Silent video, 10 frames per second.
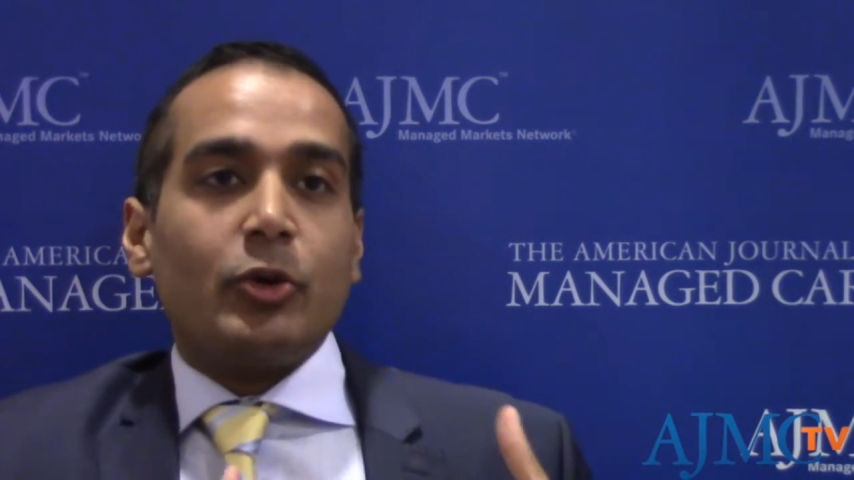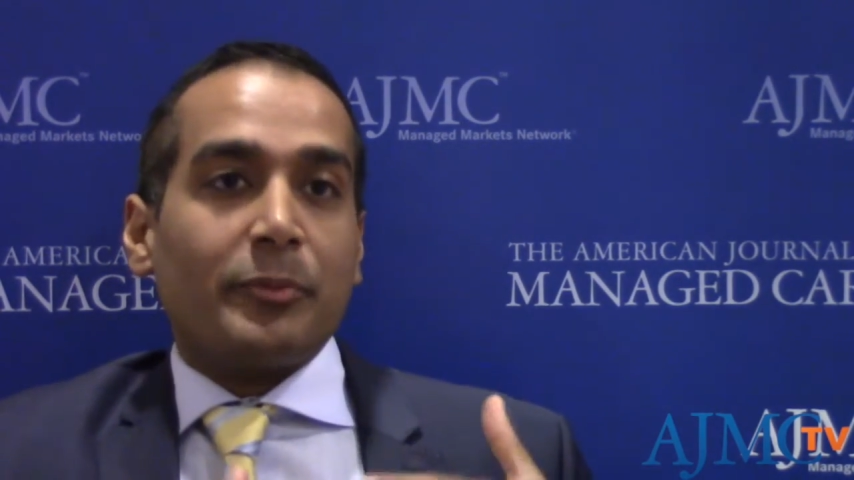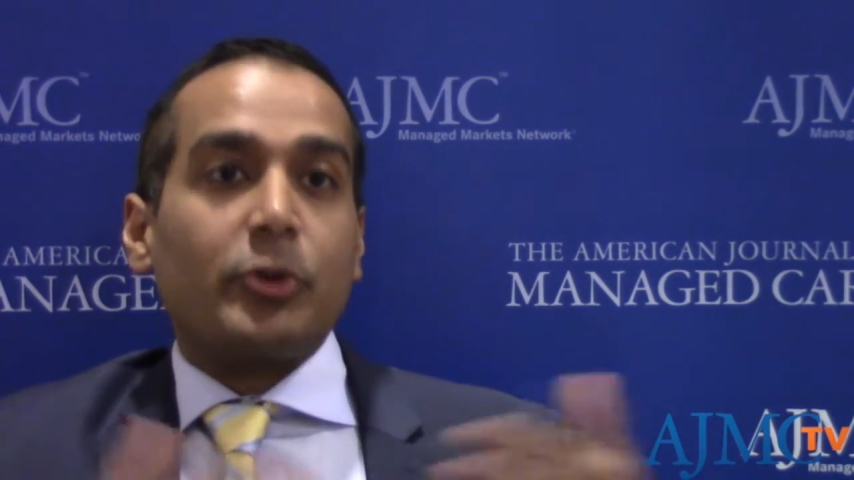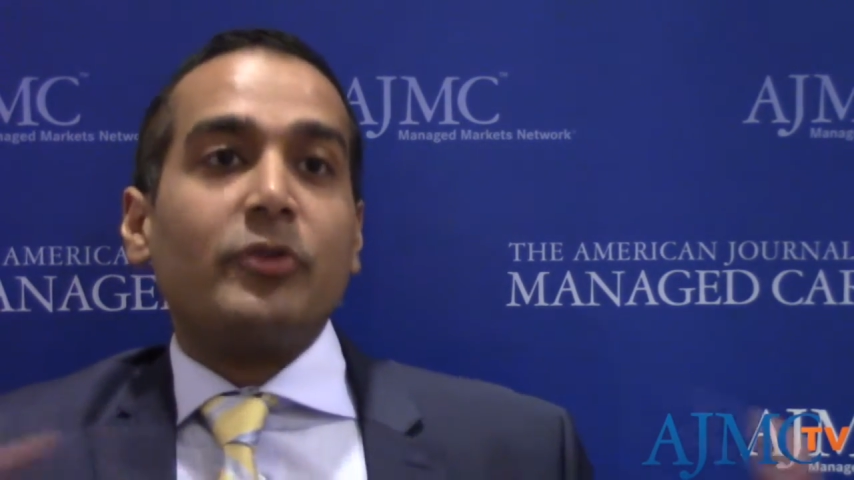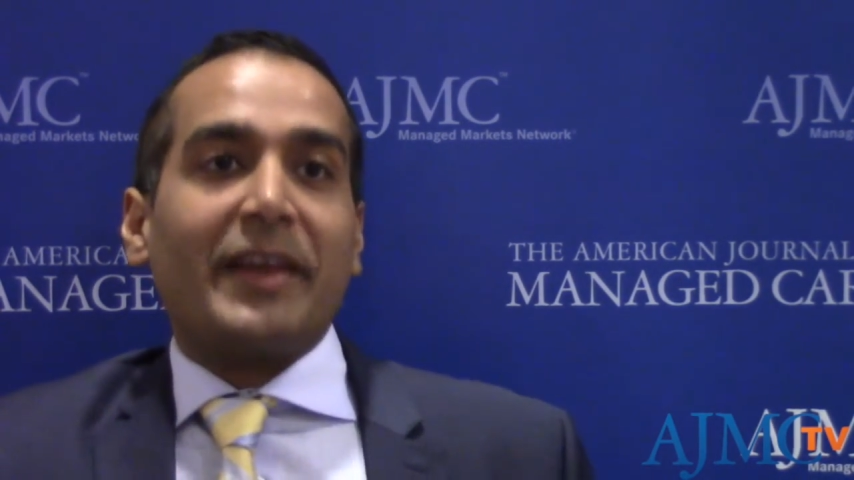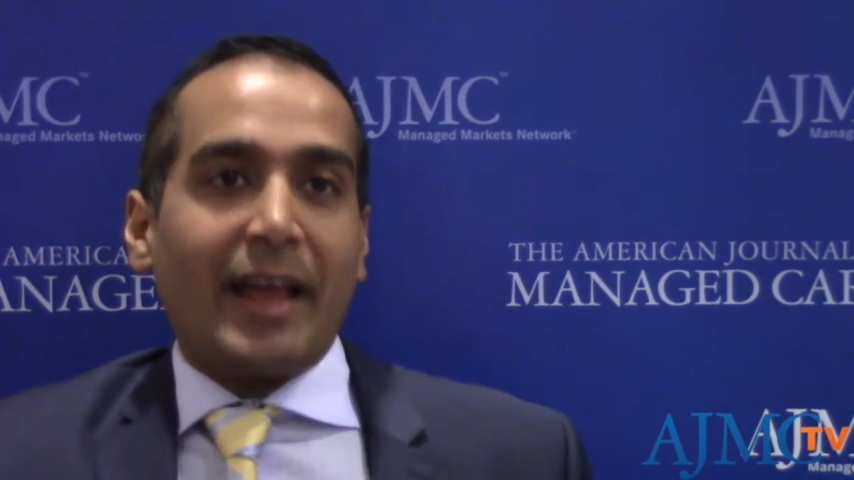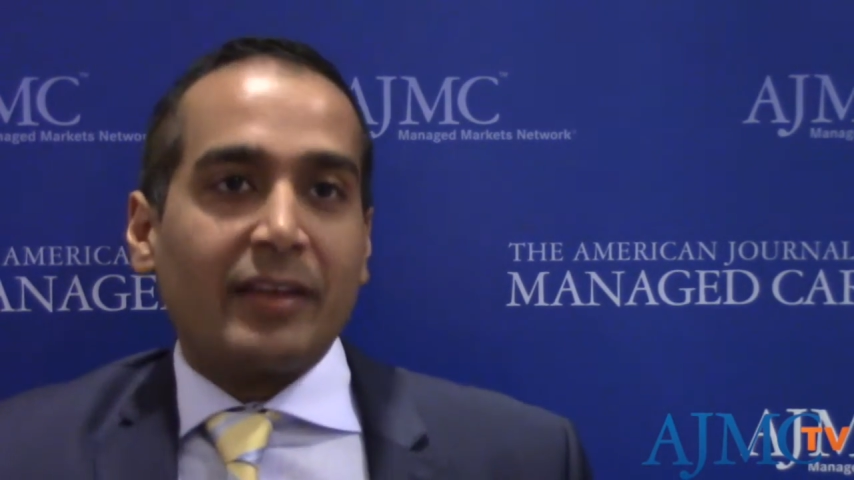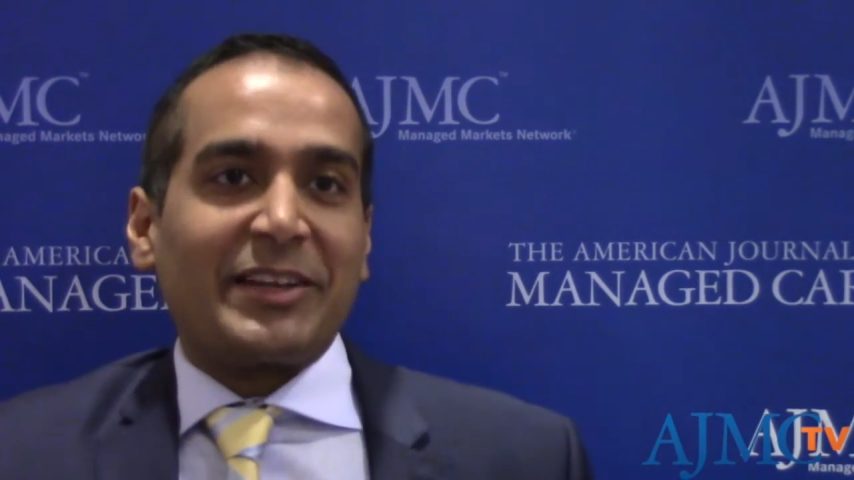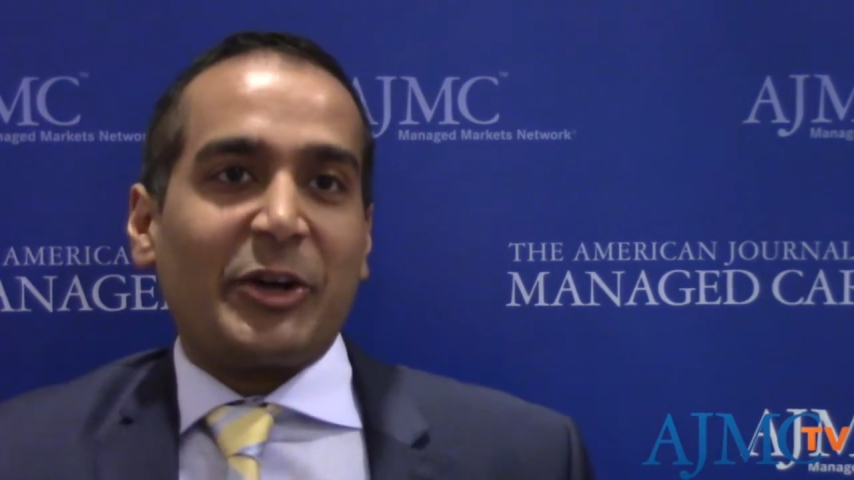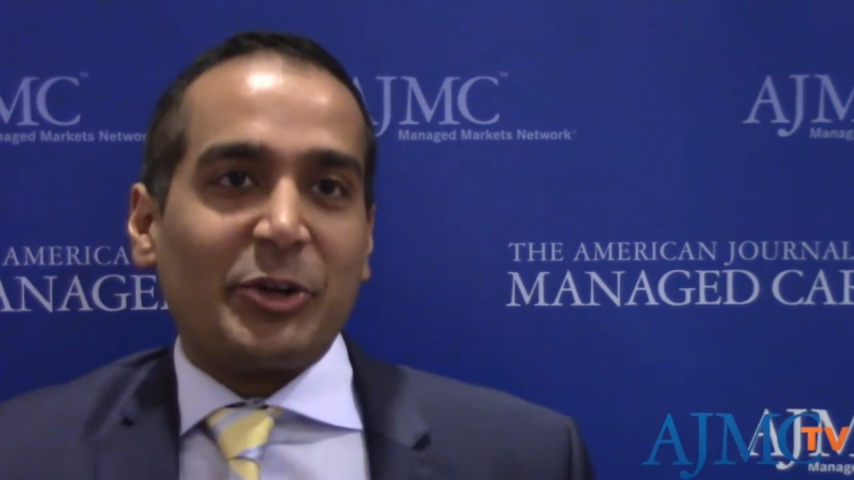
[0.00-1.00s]
improving
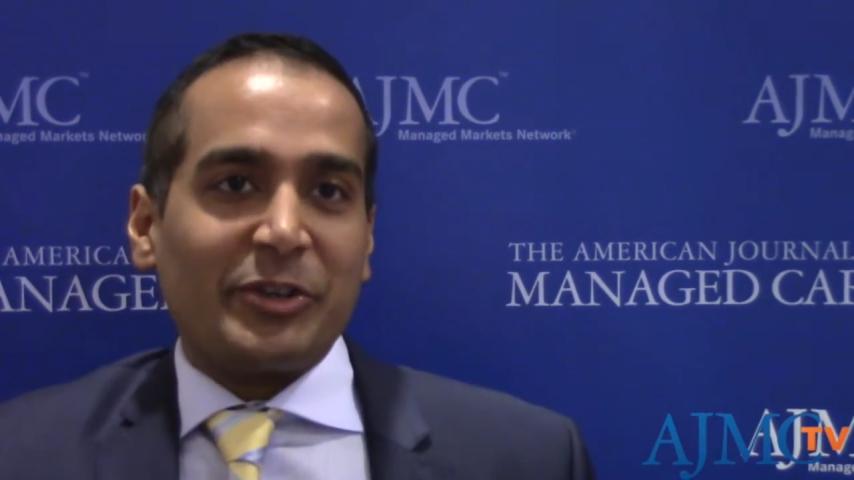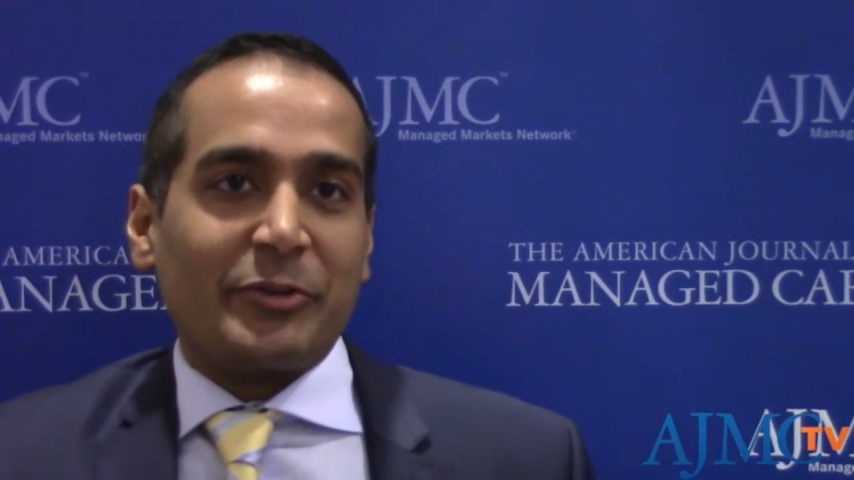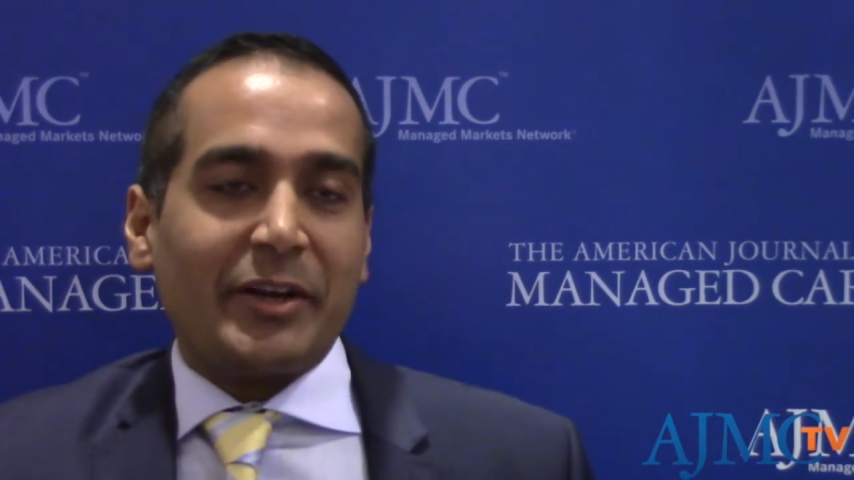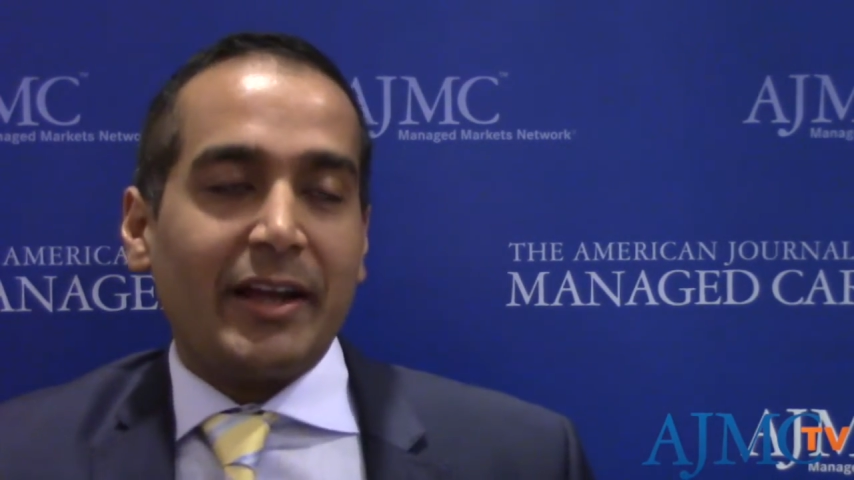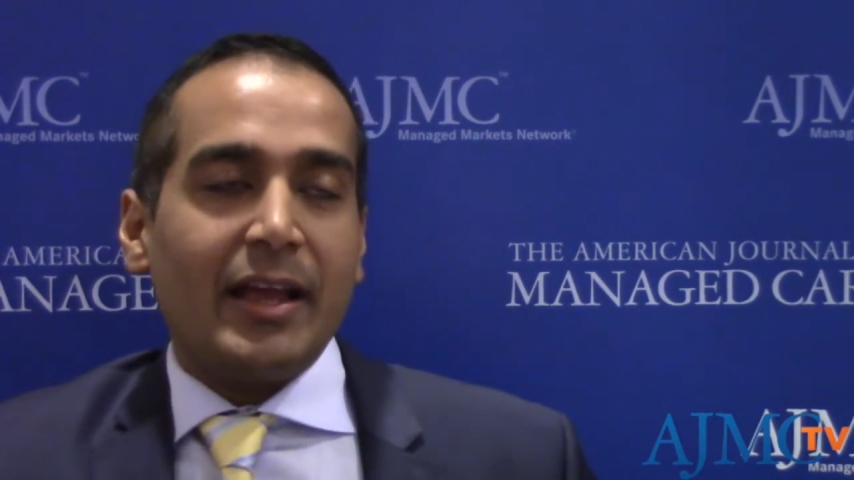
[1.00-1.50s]
healthcare delivery.